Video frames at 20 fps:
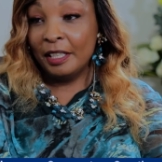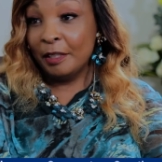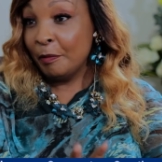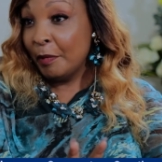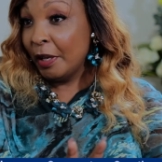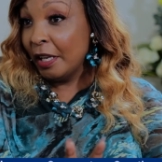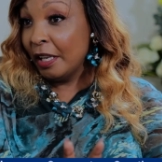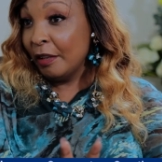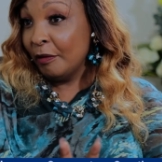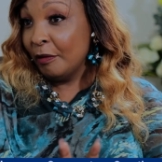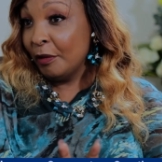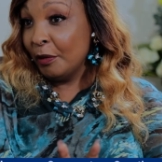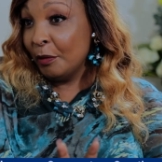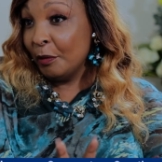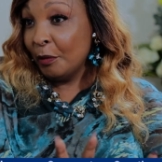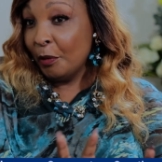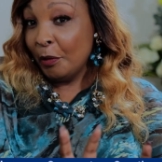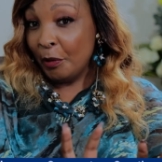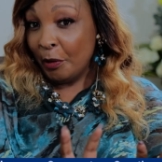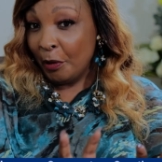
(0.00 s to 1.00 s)
It may give
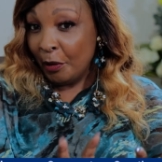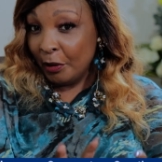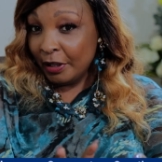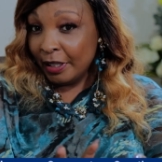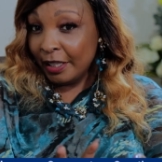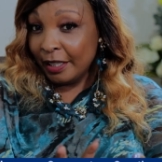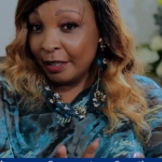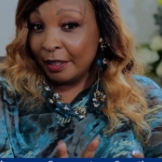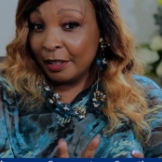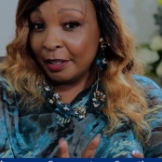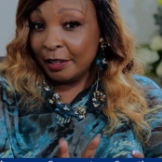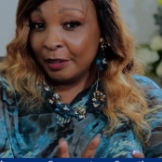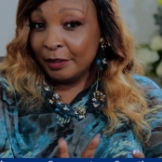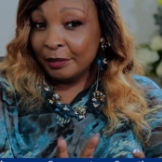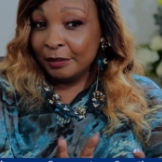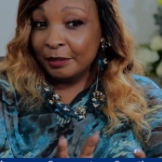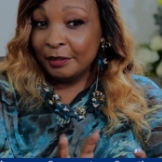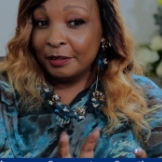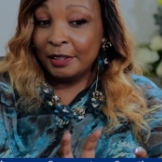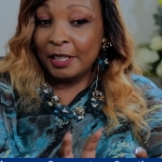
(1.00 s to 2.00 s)
you all the
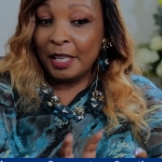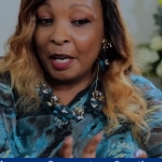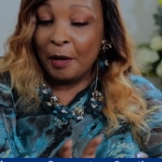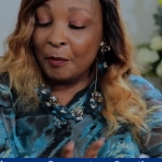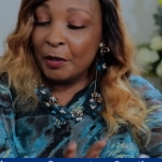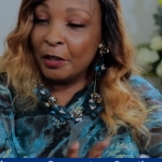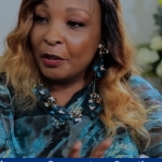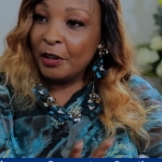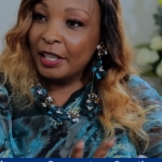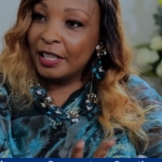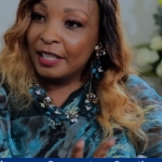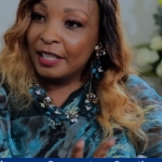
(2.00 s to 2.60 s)
amino